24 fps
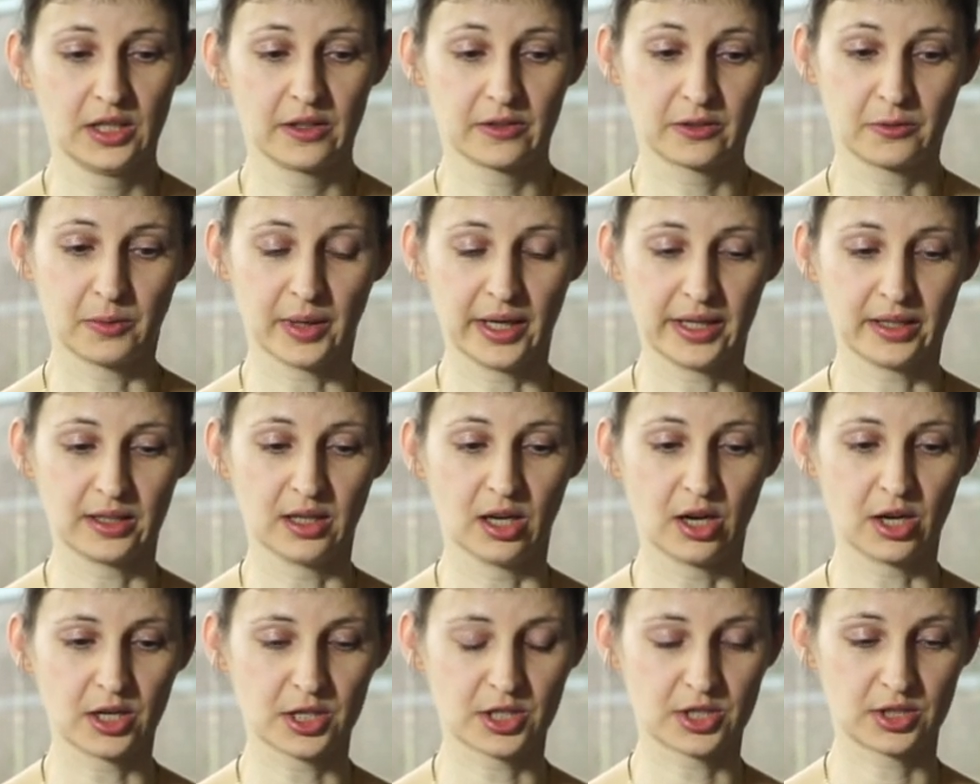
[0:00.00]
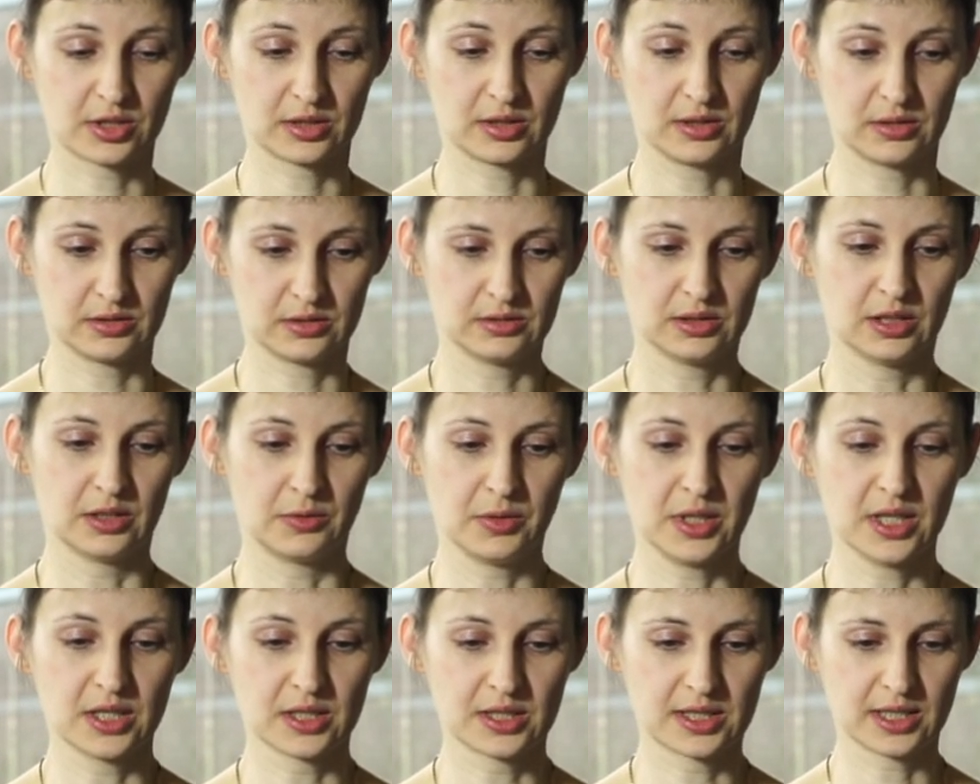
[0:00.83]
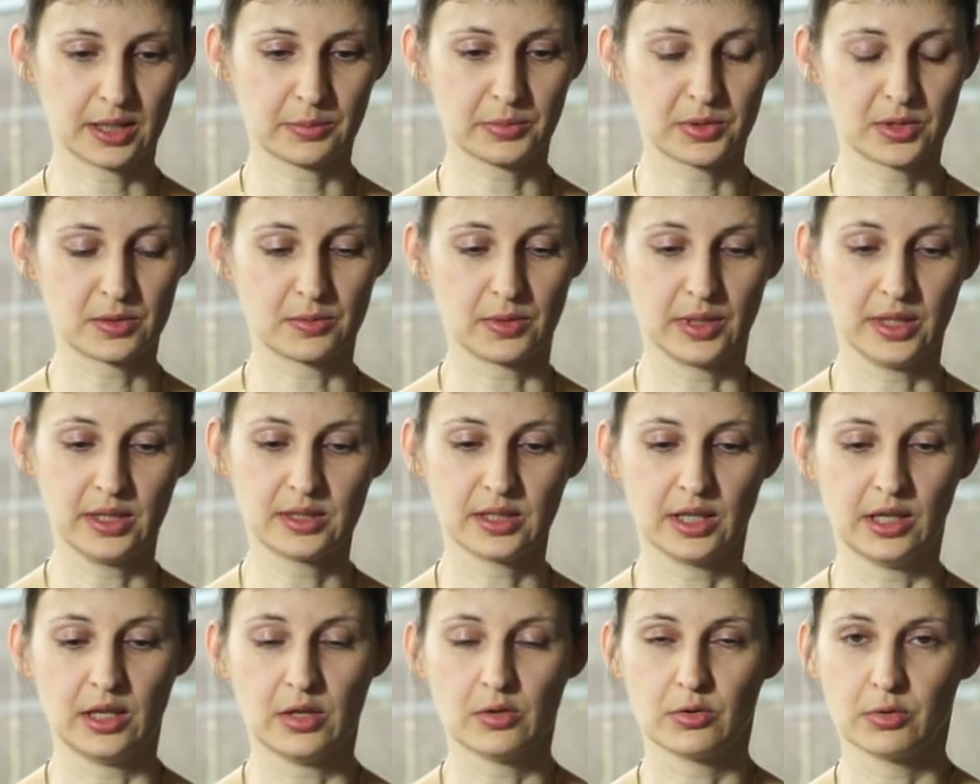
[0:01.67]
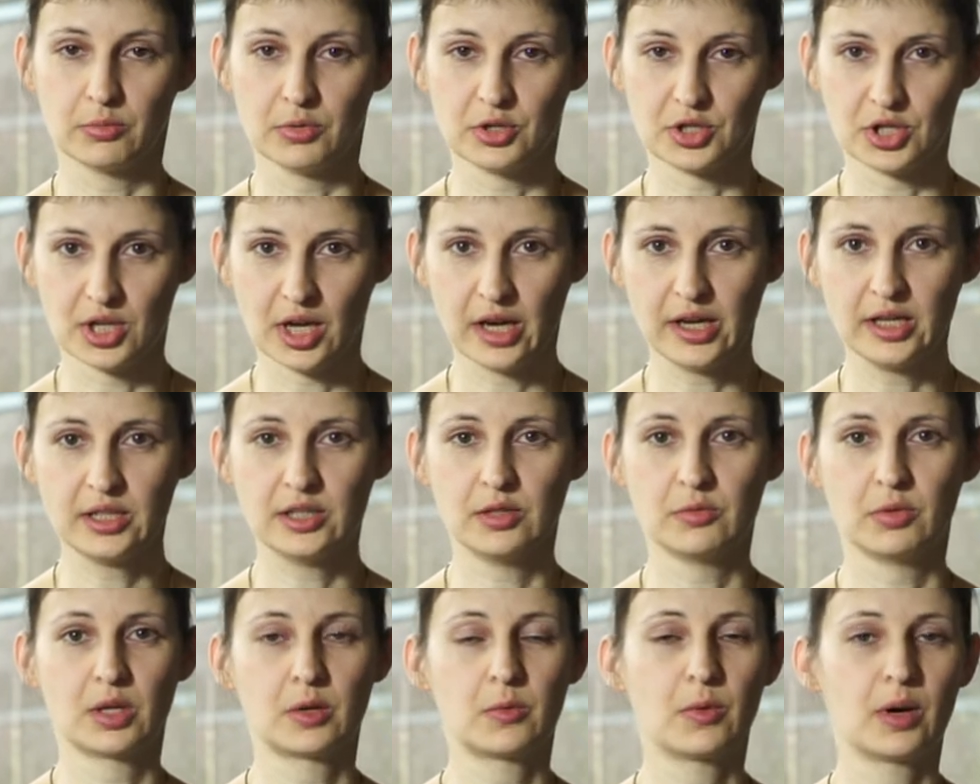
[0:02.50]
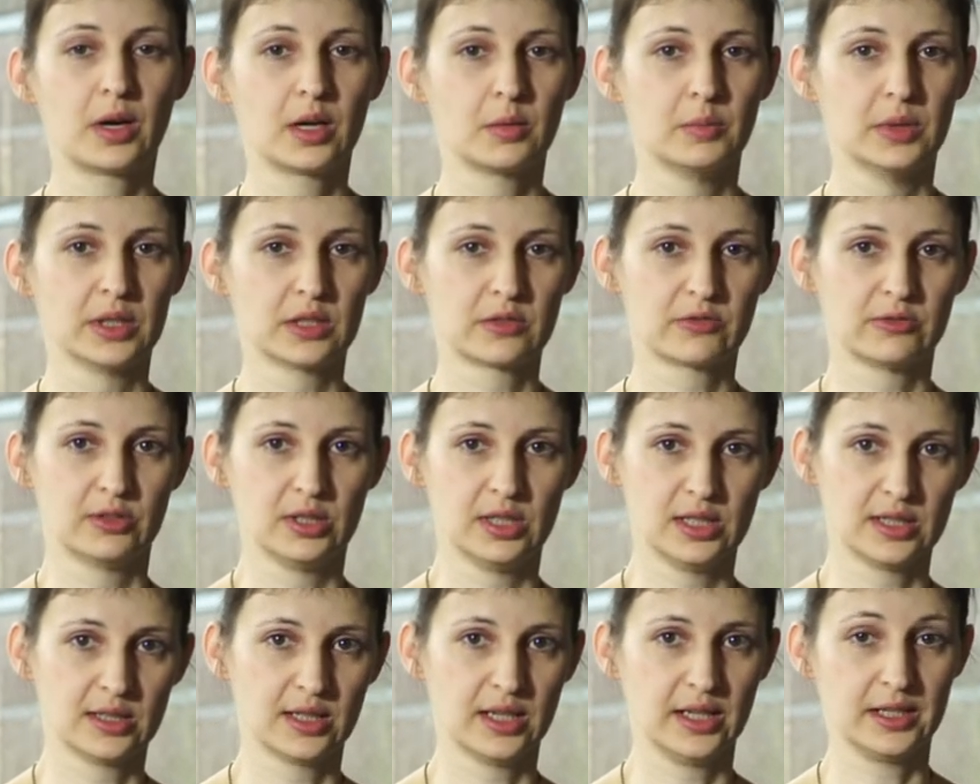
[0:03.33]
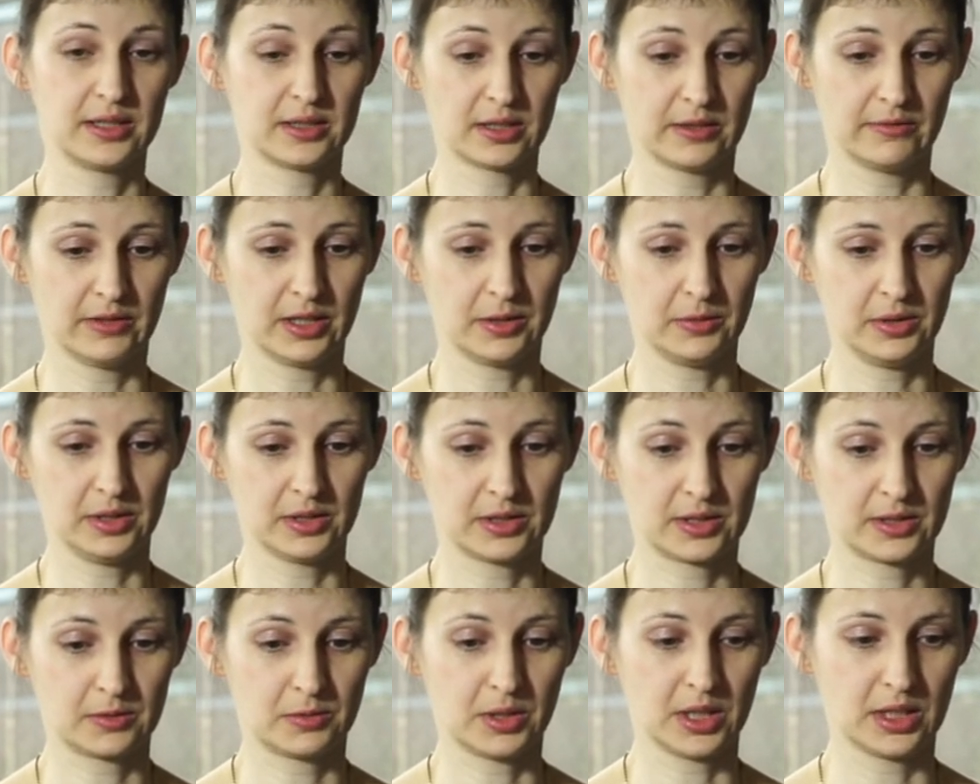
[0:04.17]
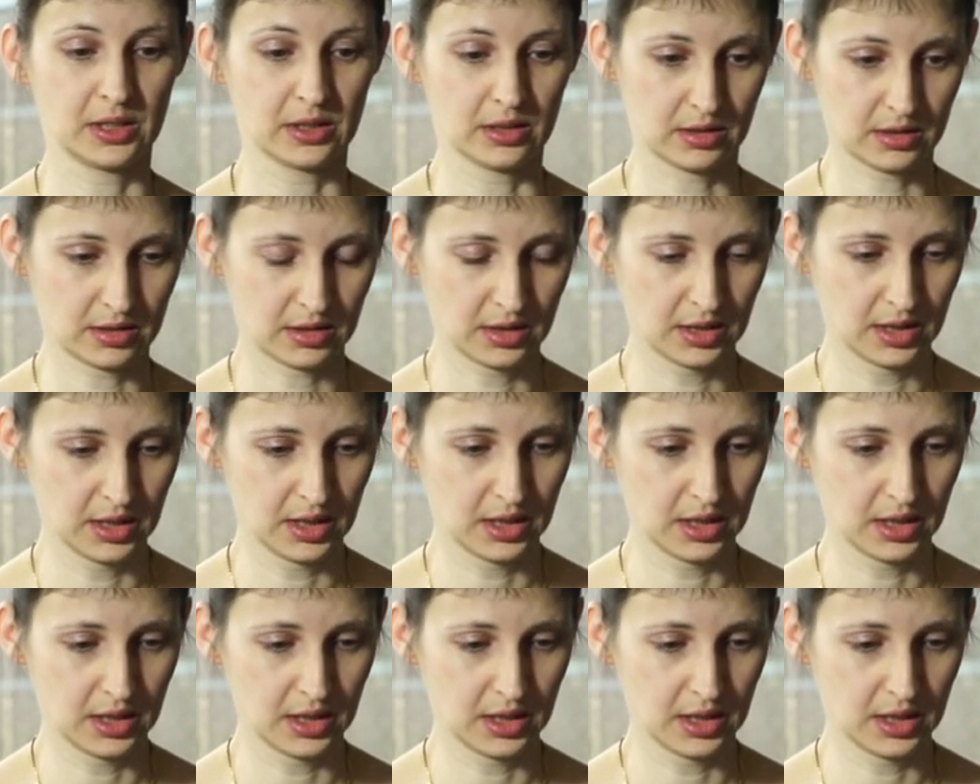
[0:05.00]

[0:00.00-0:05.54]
quite large area substrates, and your homogeneity requirements for these layers are very stringent.